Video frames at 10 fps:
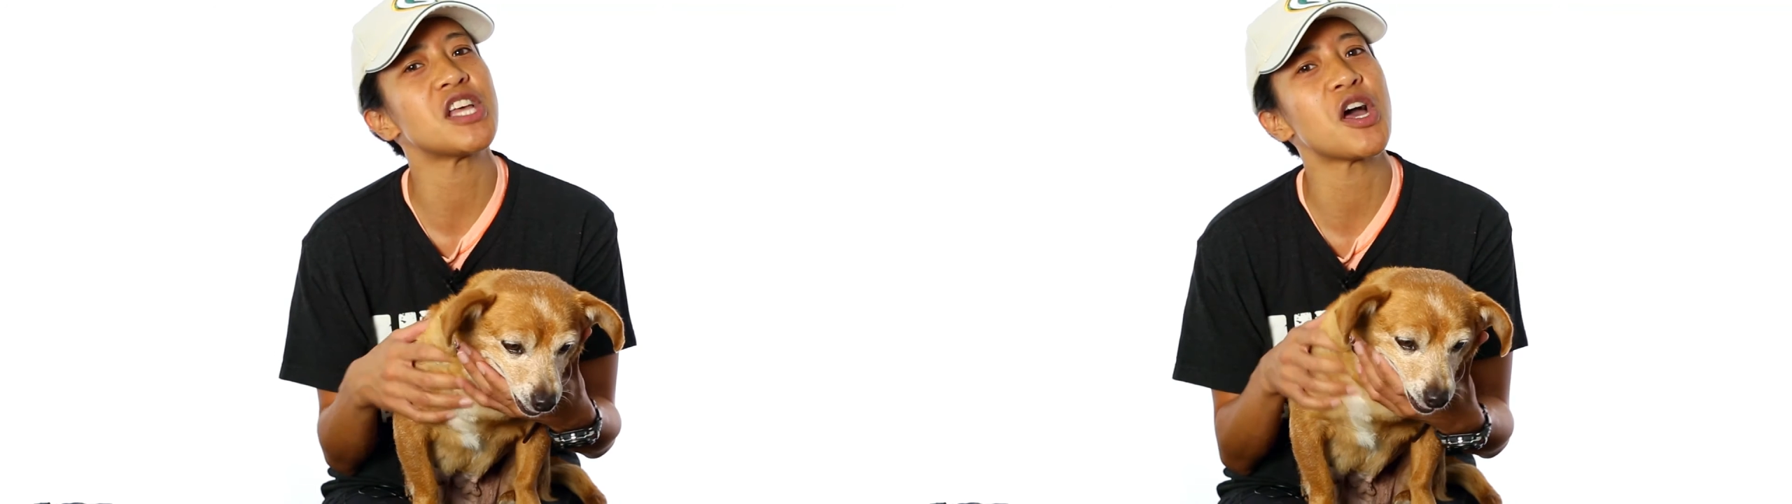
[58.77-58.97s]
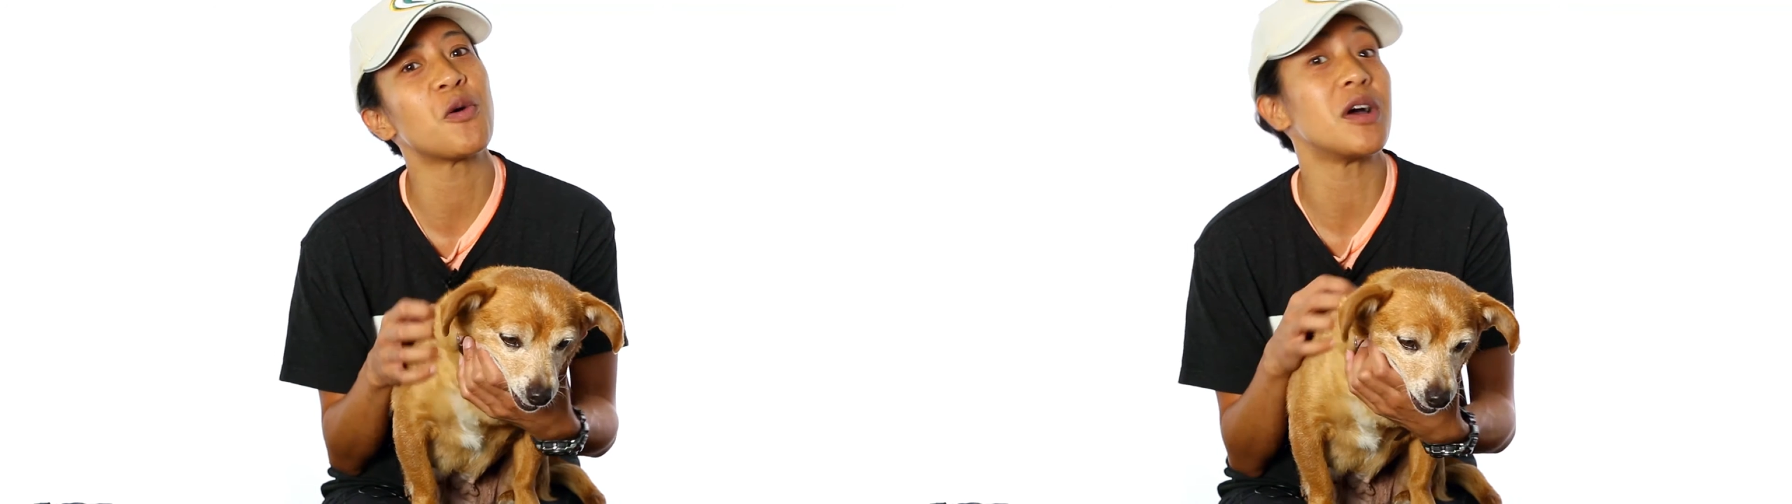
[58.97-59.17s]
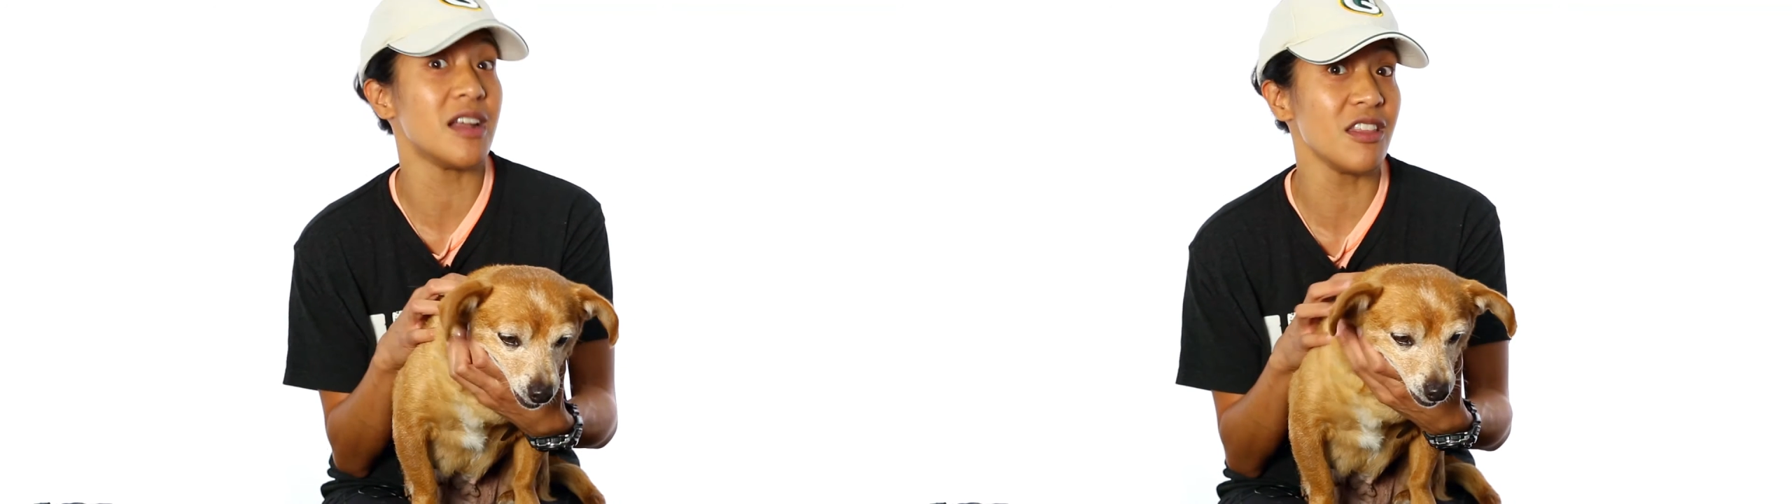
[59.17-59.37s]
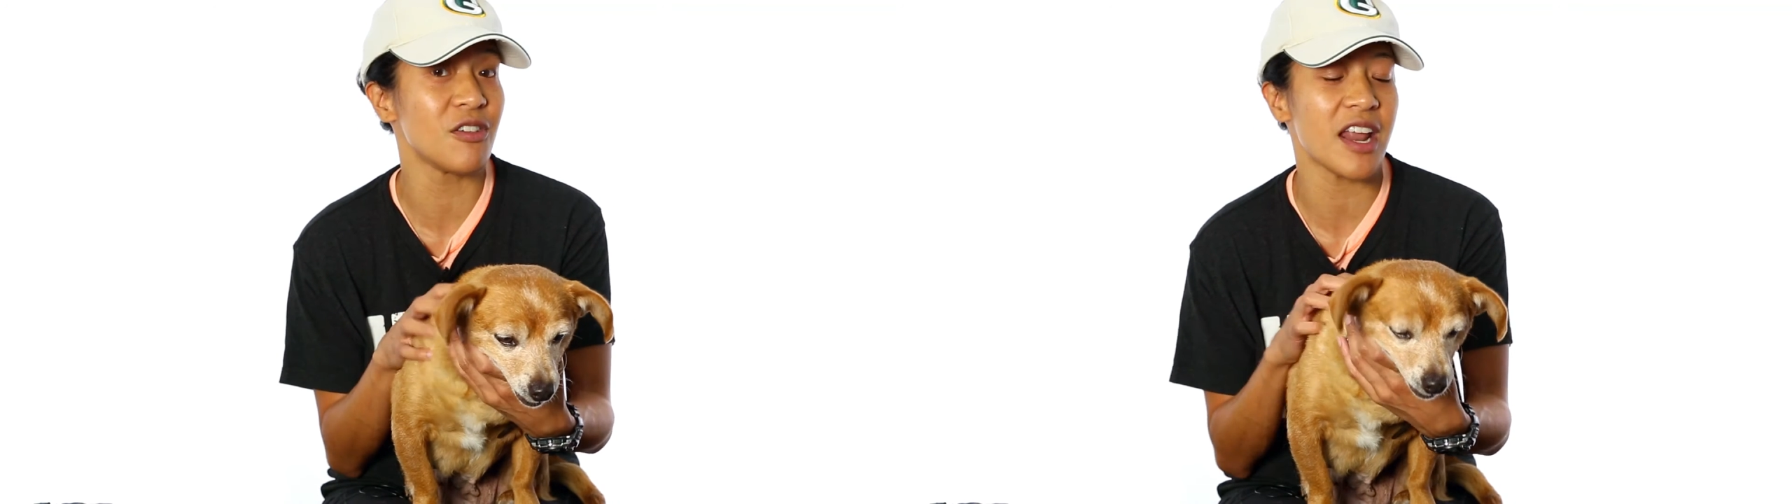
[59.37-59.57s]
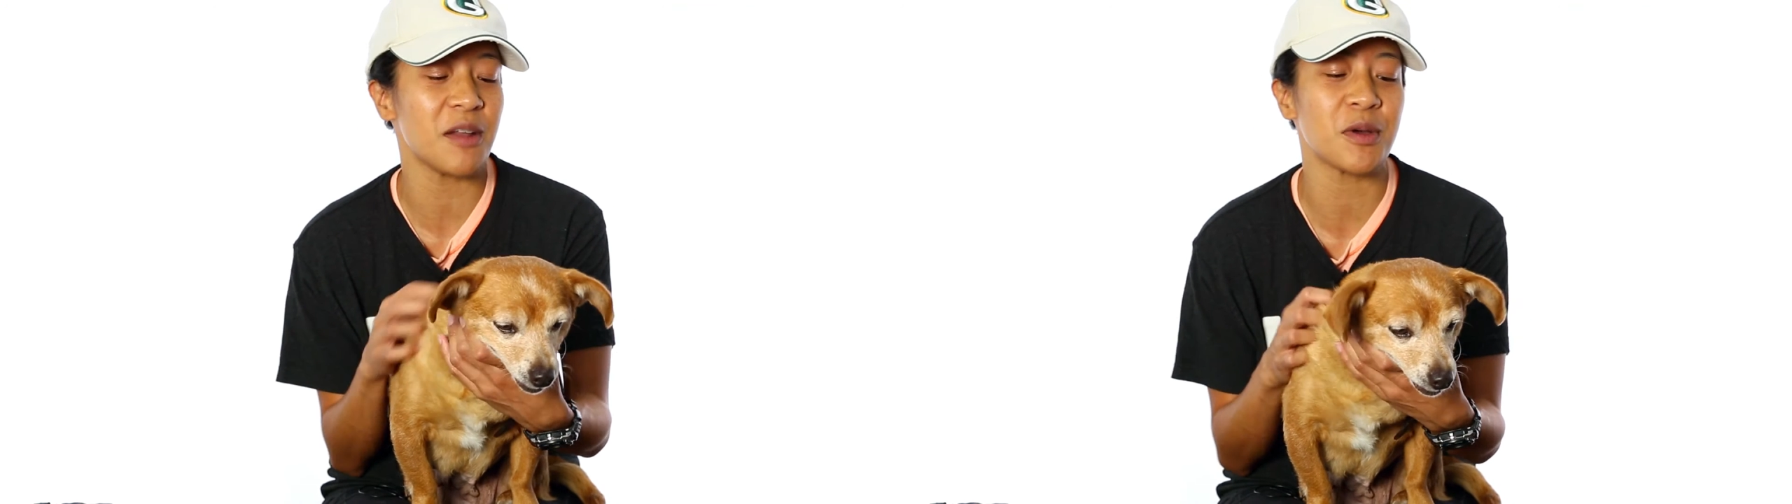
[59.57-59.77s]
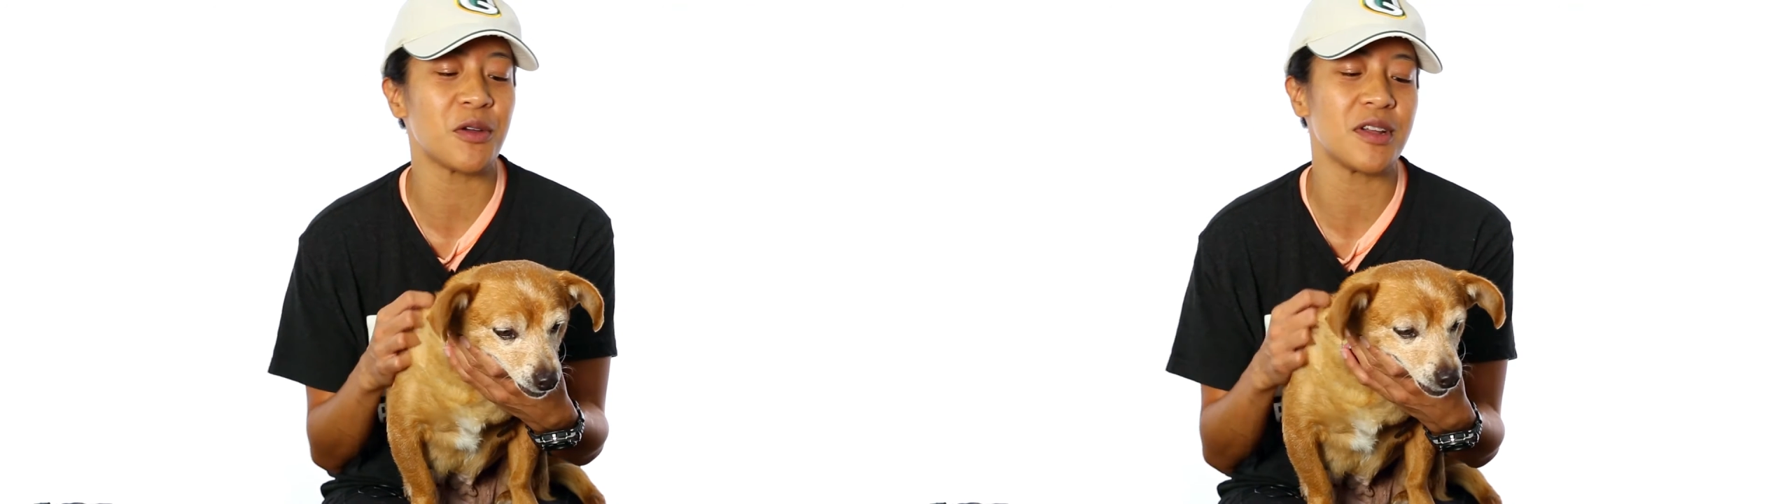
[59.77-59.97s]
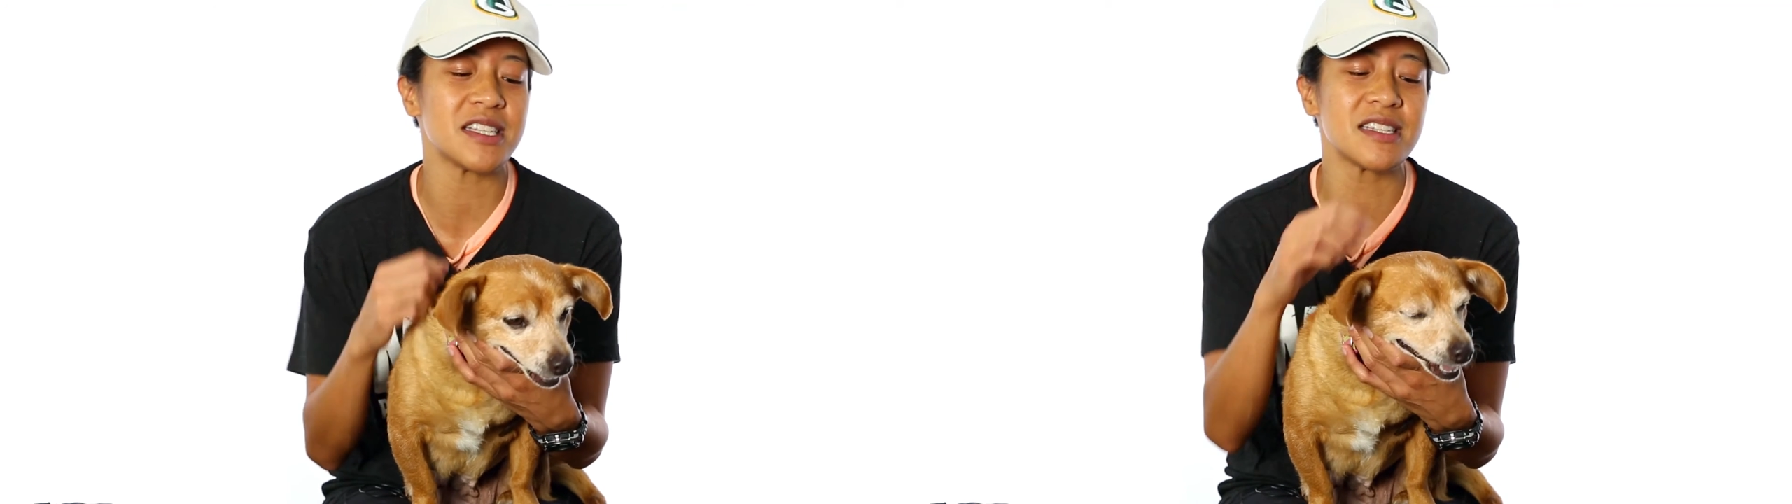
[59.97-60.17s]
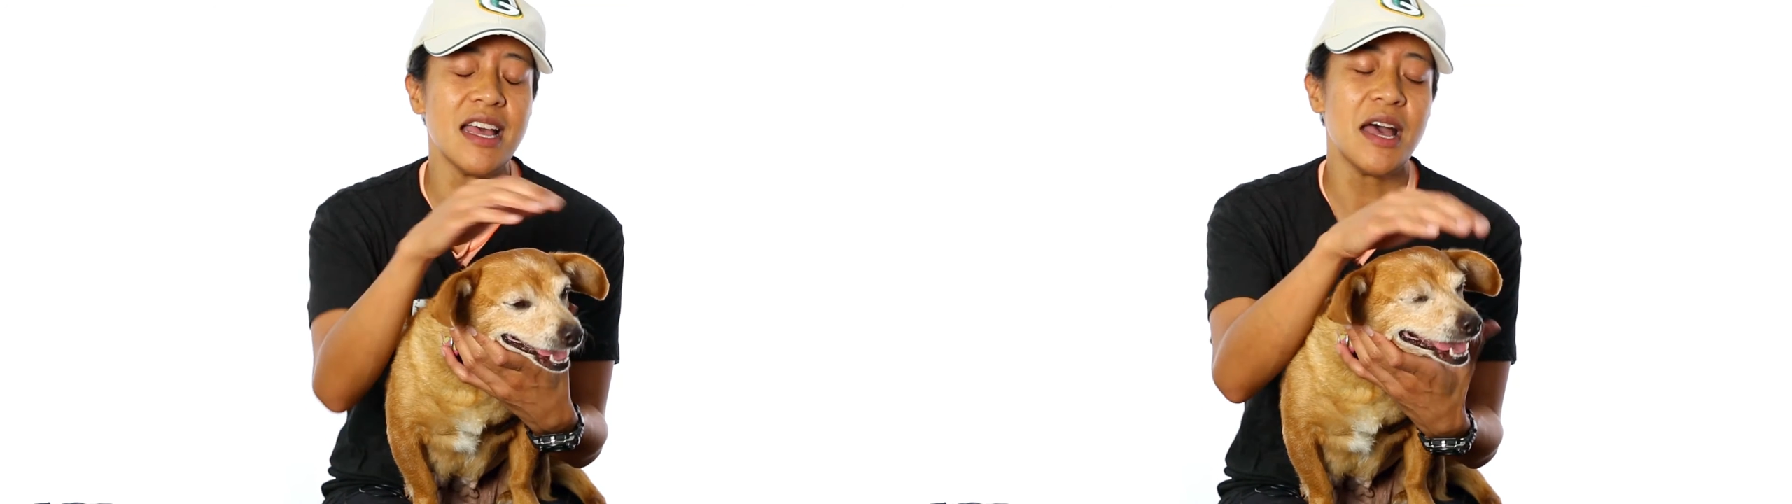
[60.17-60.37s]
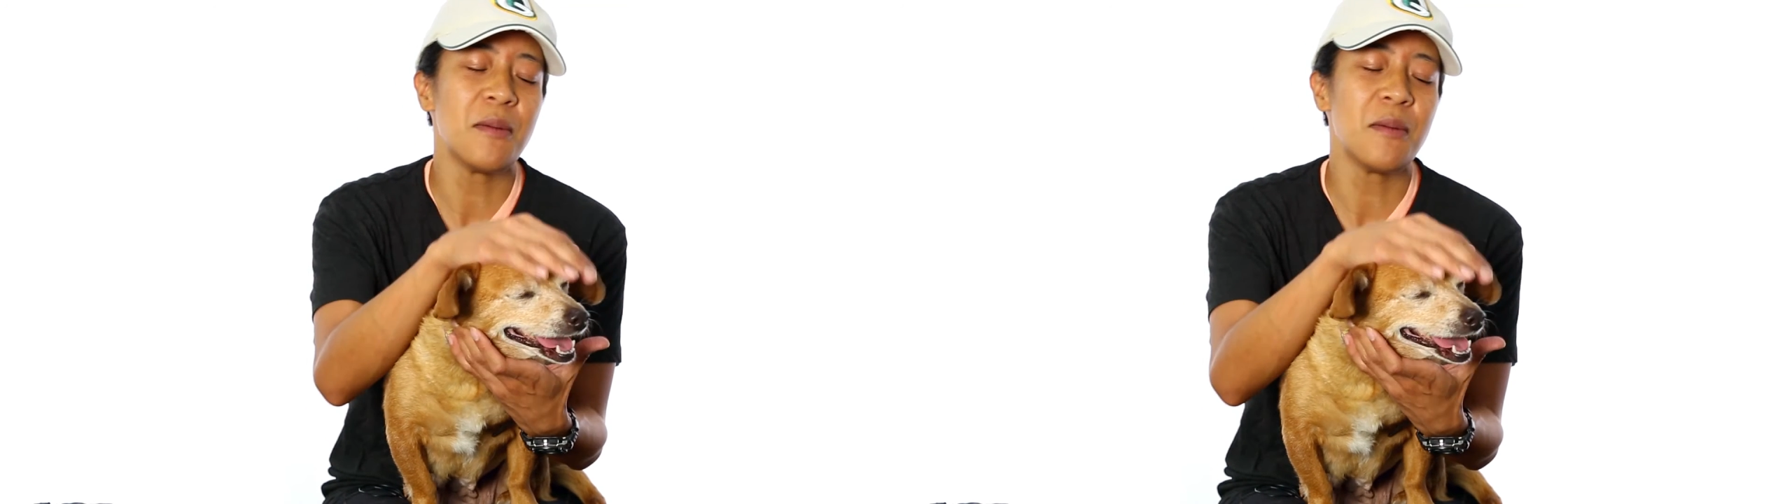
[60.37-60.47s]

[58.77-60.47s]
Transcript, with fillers: so another added bonus.